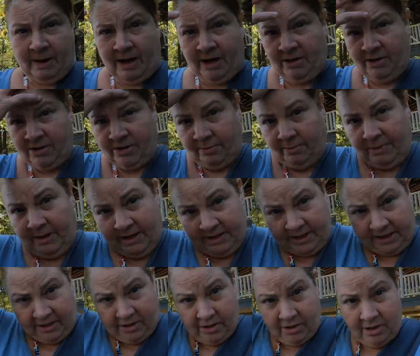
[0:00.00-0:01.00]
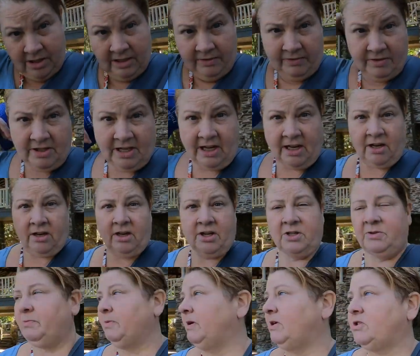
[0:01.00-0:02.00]
hair's a mess. I couldn't even take a nice
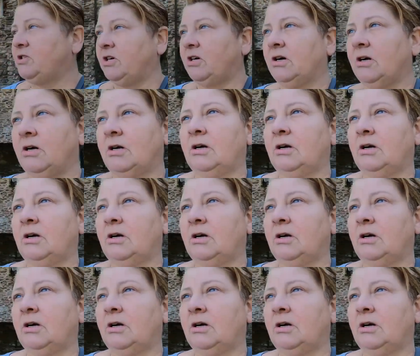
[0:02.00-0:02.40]
picture.